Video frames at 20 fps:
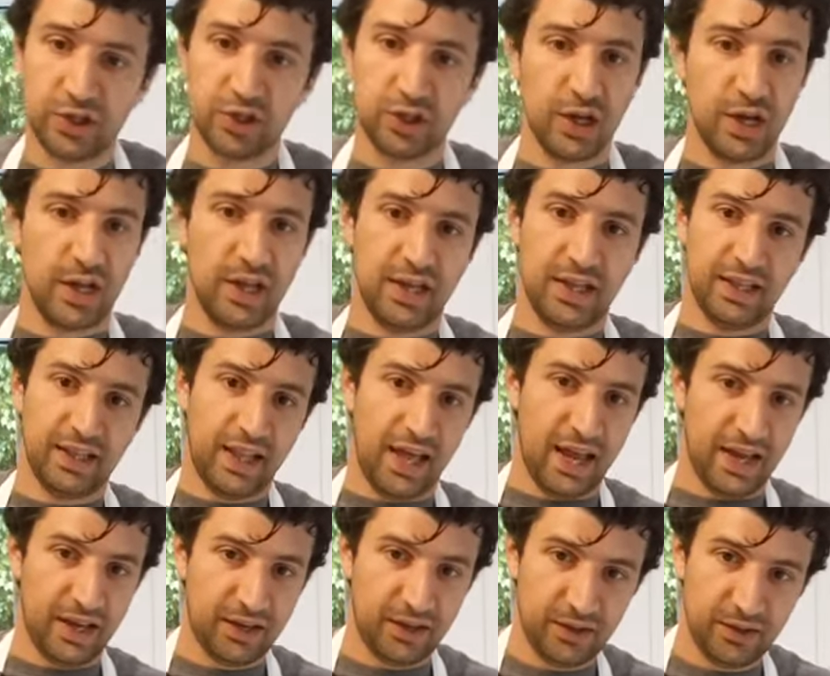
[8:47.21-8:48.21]
like
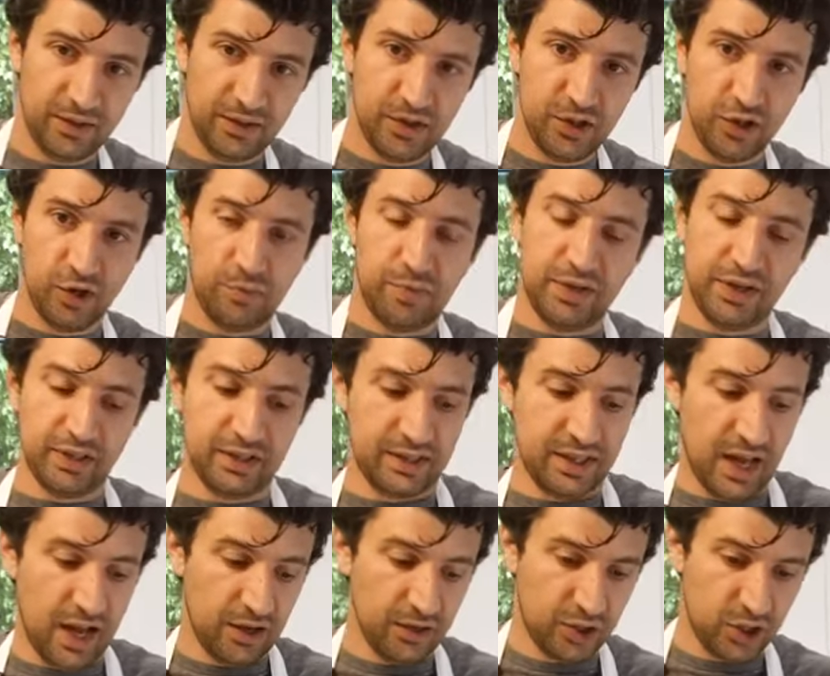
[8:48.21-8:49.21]
European style
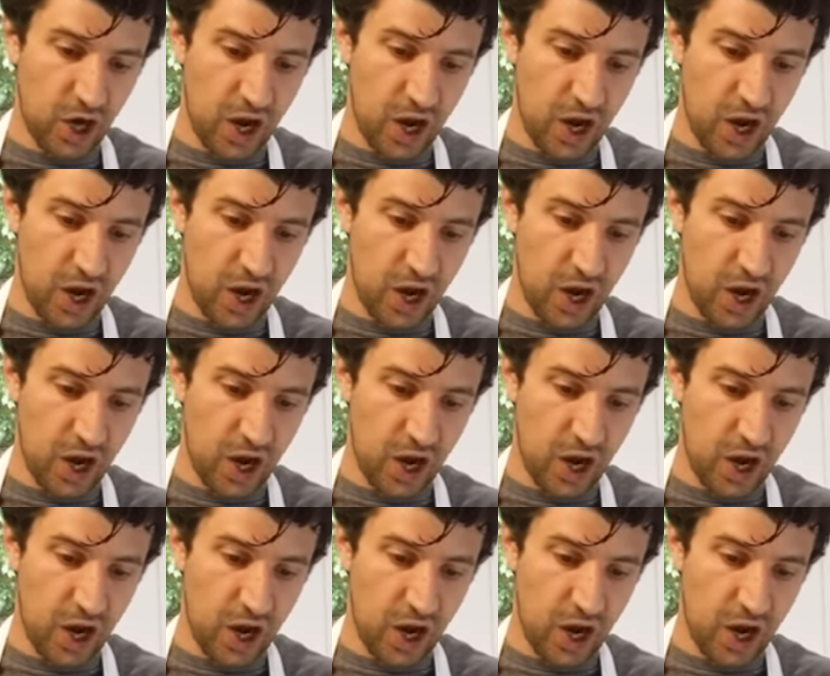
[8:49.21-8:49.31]
chocolate,